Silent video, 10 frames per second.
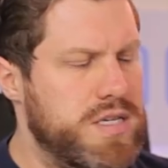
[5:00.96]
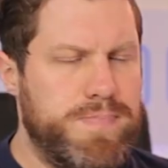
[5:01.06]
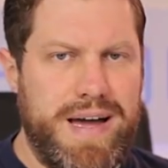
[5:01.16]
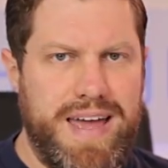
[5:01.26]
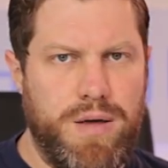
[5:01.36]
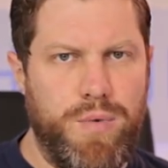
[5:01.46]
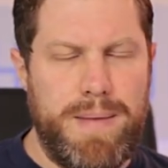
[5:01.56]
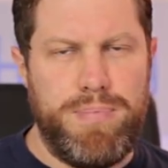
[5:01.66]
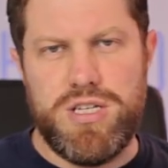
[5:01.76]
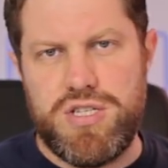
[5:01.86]
this bag anyway,
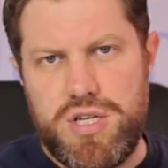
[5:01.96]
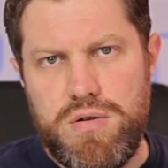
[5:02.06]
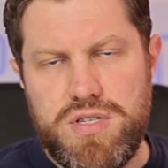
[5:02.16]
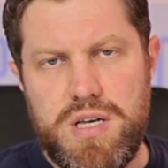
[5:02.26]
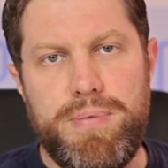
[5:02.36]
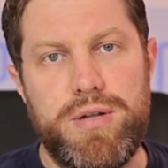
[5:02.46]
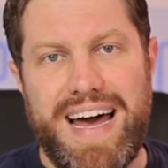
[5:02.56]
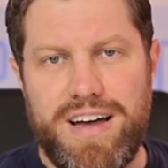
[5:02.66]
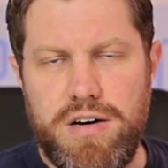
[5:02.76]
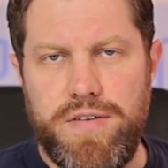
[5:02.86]
but as soon as you put
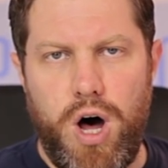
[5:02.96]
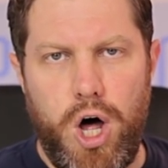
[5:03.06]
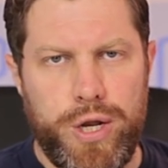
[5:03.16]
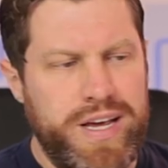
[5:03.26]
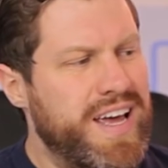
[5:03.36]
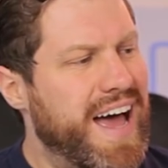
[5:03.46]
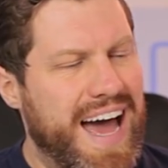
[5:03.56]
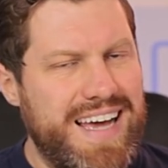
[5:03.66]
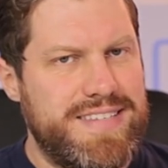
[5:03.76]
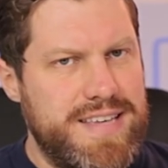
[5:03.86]
that cover on,
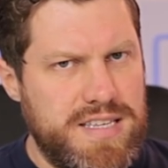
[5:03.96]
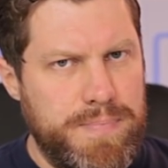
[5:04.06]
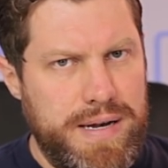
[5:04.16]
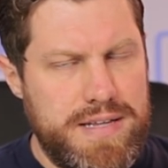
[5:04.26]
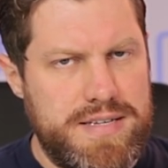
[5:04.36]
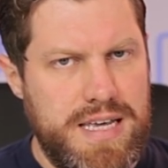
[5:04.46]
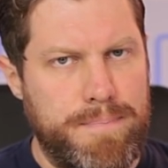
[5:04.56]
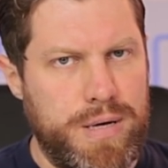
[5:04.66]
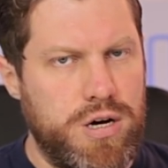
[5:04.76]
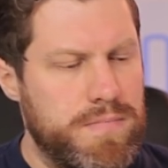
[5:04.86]
accessibility
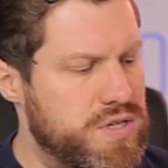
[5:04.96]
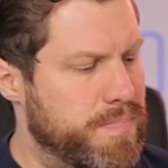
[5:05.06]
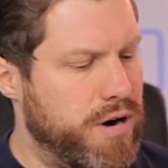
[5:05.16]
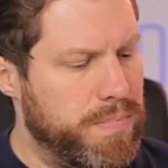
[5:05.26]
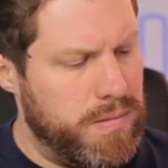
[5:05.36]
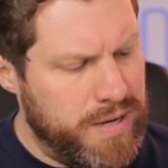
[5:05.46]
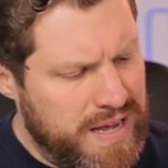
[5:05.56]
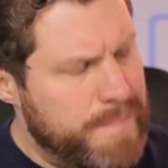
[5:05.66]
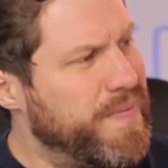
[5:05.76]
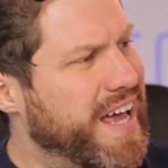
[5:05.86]
becomes a problem.
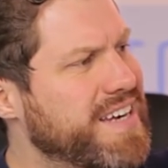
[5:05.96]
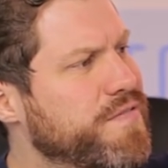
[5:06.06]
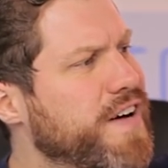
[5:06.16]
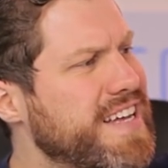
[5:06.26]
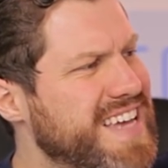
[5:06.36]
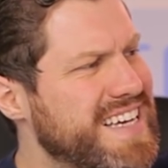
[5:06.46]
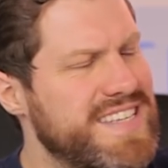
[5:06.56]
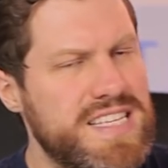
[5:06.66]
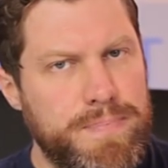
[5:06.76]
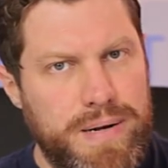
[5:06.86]
And in fact,
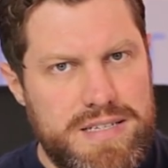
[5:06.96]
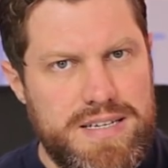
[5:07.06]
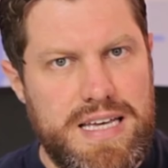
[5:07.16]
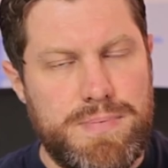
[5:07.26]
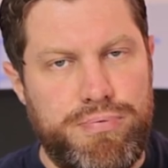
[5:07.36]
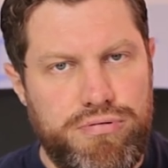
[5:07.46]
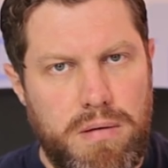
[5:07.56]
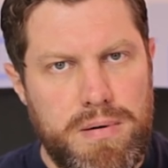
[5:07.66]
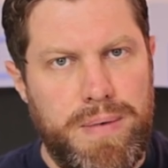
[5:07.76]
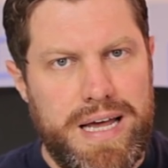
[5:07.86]
accessibility is
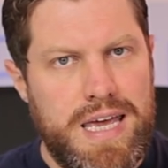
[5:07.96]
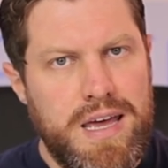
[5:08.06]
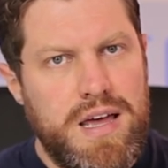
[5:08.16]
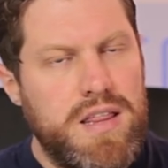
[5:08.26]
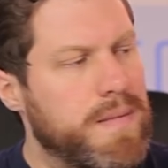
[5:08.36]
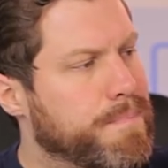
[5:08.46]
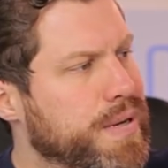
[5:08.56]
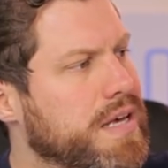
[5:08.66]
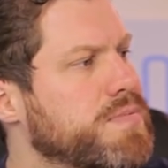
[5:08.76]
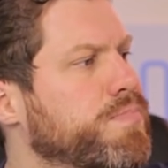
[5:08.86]
probably the
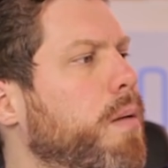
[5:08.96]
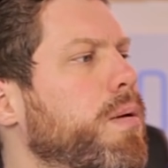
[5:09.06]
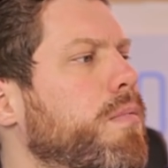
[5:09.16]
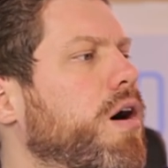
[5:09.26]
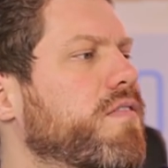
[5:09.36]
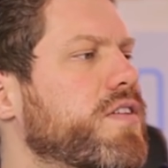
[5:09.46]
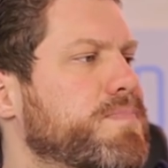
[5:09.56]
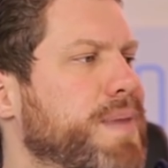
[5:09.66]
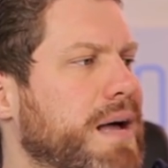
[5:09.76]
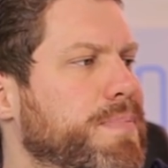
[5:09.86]
biggest problem of this
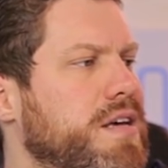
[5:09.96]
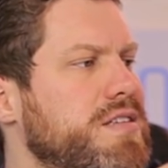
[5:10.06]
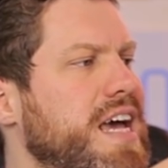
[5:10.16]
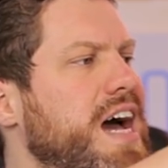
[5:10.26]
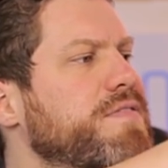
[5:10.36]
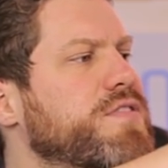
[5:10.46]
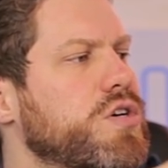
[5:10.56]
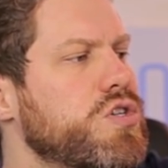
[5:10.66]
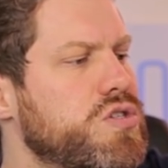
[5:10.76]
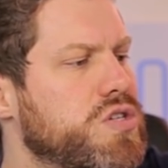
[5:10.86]
bag, because you have to
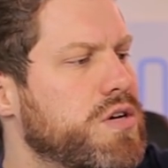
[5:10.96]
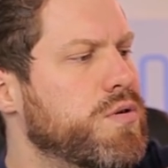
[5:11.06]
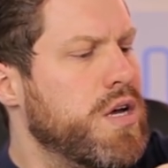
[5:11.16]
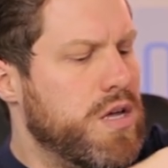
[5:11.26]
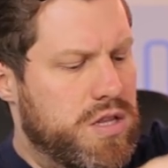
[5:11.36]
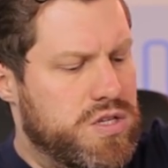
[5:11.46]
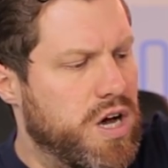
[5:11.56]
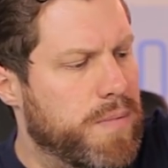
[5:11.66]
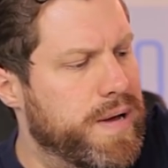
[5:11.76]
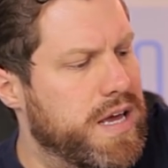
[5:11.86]
undo the
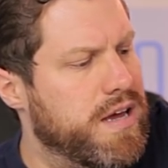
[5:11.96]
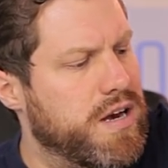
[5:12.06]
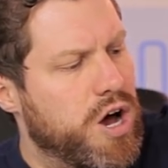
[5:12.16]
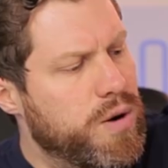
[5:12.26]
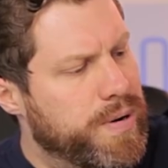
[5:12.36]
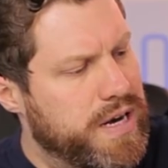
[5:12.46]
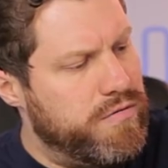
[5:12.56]
top here and open it